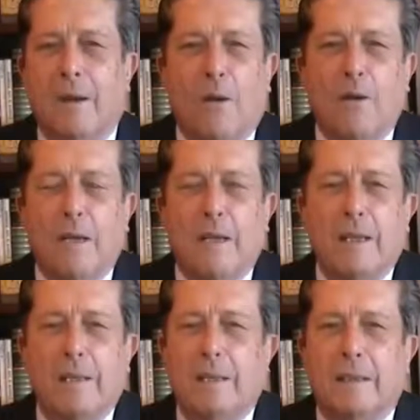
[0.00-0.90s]

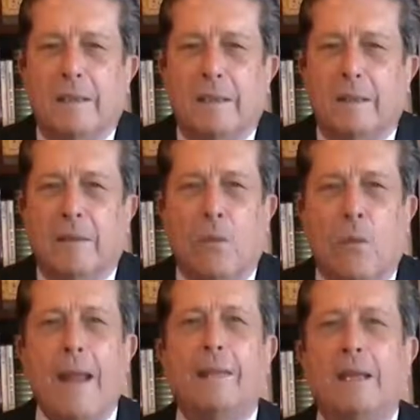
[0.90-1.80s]
only
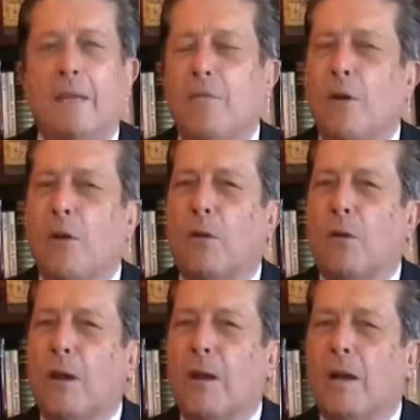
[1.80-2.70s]
waiting for
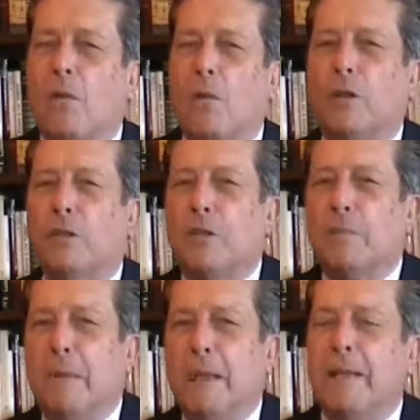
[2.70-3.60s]
what is
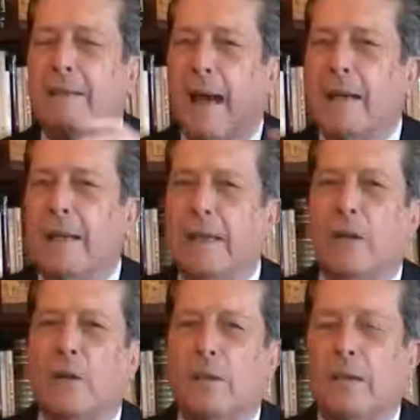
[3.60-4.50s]
being done
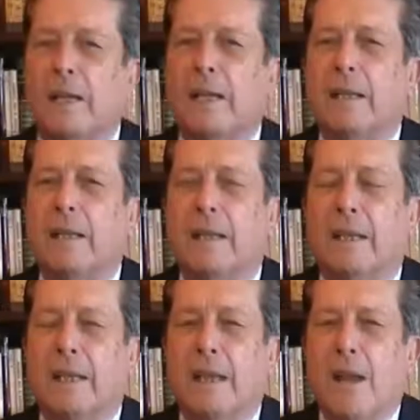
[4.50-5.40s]
here or there.
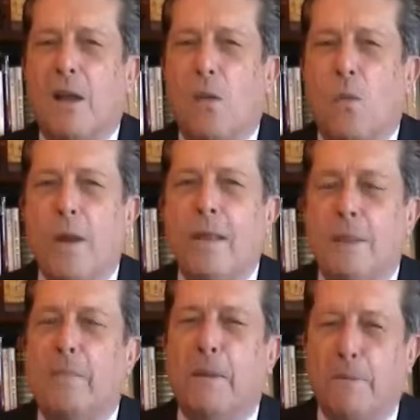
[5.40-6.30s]
We
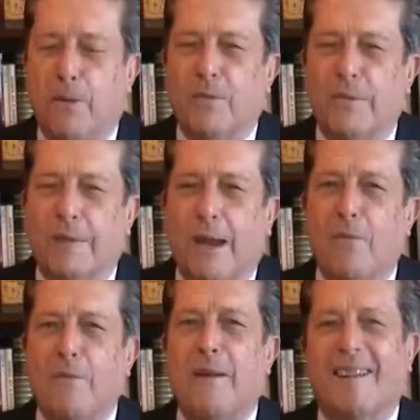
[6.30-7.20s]
the peoples, now
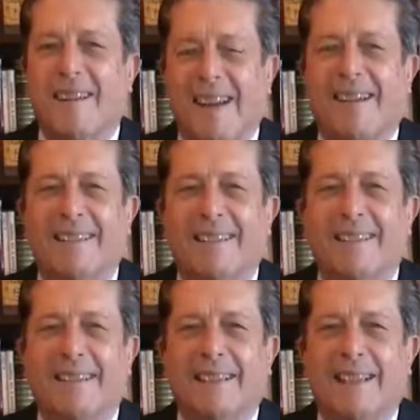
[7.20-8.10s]
we must react,
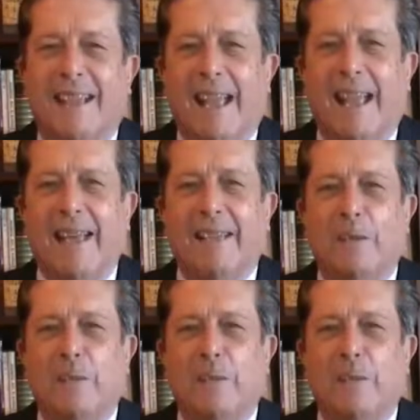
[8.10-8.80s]
and